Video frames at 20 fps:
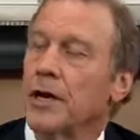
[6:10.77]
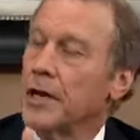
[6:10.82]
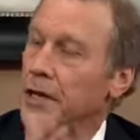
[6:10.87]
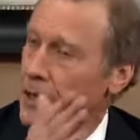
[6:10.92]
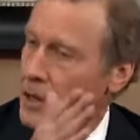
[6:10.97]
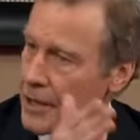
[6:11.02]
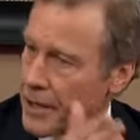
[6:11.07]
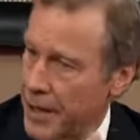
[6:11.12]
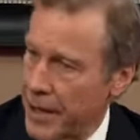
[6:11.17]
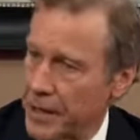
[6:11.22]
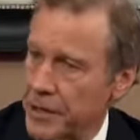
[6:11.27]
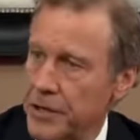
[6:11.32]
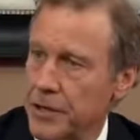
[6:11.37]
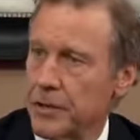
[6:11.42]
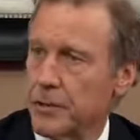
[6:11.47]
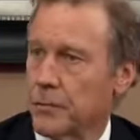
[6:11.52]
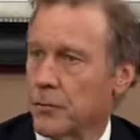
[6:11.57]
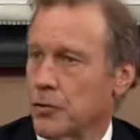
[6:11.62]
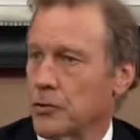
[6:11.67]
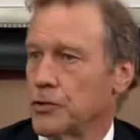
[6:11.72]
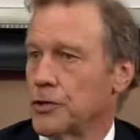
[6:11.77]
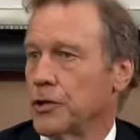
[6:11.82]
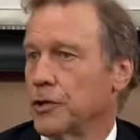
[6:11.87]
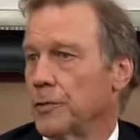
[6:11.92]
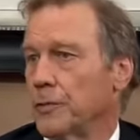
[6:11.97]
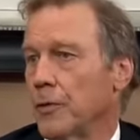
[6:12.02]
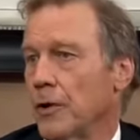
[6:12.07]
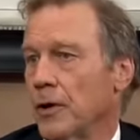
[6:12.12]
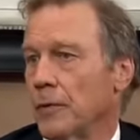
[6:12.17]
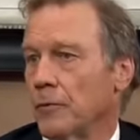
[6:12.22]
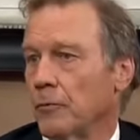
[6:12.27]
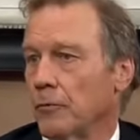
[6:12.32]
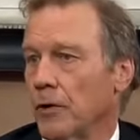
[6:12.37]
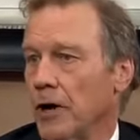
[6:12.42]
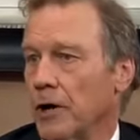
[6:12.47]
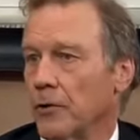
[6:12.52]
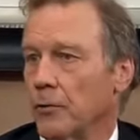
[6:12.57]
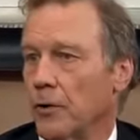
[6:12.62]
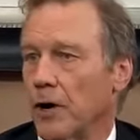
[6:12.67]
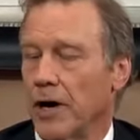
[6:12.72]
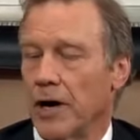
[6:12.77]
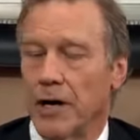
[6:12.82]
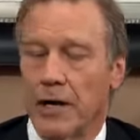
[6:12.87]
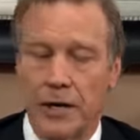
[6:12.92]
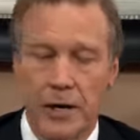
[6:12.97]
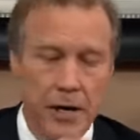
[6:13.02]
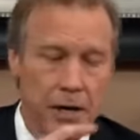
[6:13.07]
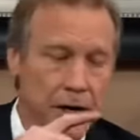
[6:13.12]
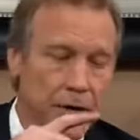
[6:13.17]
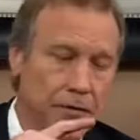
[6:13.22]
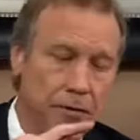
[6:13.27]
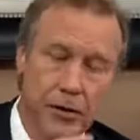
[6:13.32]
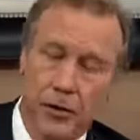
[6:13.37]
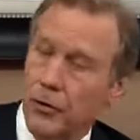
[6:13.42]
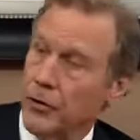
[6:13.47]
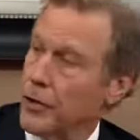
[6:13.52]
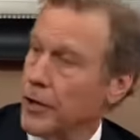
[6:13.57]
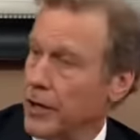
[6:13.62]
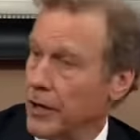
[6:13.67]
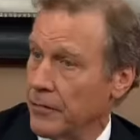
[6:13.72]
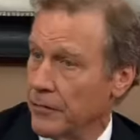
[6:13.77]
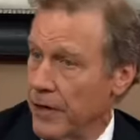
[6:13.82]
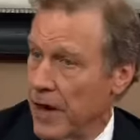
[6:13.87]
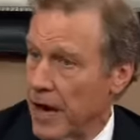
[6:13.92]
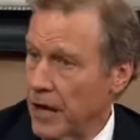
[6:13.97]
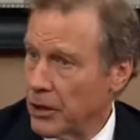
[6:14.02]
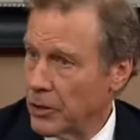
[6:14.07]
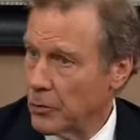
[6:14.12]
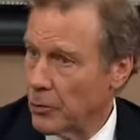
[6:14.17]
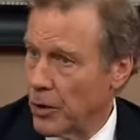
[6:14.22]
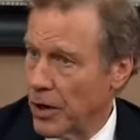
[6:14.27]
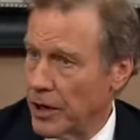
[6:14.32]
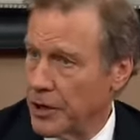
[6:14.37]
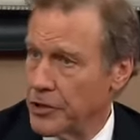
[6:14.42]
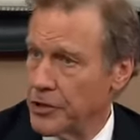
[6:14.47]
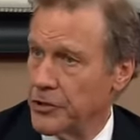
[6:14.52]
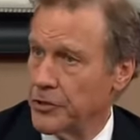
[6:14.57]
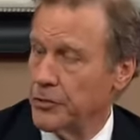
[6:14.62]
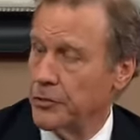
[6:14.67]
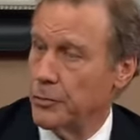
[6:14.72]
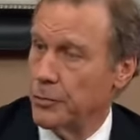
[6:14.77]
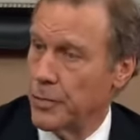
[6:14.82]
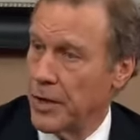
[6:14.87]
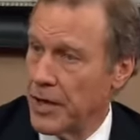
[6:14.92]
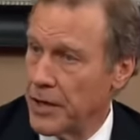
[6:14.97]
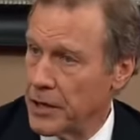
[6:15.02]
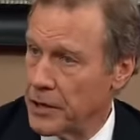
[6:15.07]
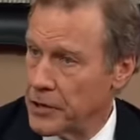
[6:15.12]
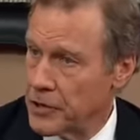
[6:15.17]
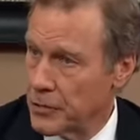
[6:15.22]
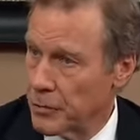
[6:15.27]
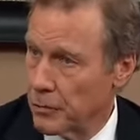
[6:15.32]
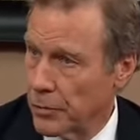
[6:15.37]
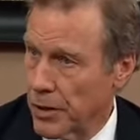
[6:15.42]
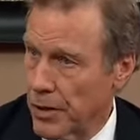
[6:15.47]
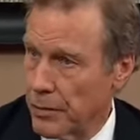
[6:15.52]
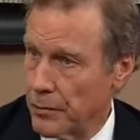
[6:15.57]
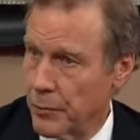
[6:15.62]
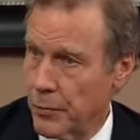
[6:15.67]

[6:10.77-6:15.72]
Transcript: you get to the emergency department right away. They're going to evaluate you, manage your blood